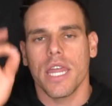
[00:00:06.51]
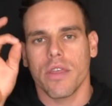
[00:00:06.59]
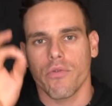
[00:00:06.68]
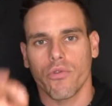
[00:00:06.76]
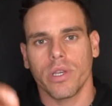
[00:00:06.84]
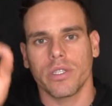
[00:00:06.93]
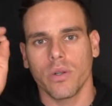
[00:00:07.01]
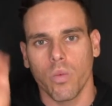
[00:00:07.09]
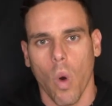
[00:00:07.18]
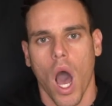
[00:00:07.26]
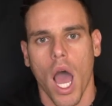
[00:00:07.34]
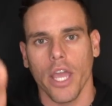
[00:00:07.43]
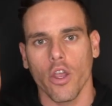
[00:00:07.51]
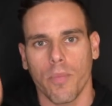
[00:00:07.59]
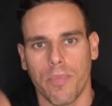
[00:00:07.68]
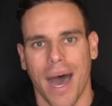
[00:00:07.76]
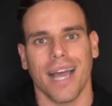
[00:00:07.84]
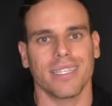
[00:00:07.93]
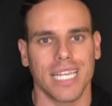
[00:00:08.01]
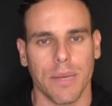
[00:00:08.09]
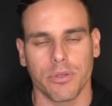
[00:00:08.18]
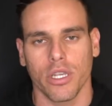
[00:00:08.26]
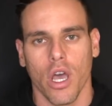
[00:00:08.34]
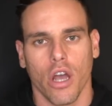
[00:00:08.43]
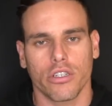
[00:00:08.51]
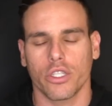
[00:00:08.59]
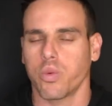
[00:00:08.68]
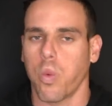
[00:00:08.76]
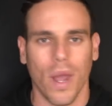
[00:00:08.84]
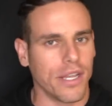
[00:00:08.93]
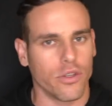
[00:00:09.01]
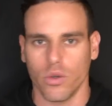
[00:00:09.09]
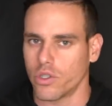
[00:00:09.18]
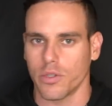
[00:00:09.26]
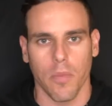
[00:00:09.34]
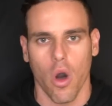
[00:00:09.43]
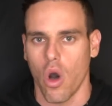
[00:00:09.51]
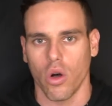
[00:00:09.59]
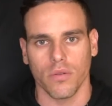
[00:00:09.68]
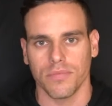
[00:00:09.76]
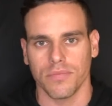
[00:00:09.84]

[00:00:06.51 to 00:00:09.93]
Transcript: and the reason why your biceps are just way too small.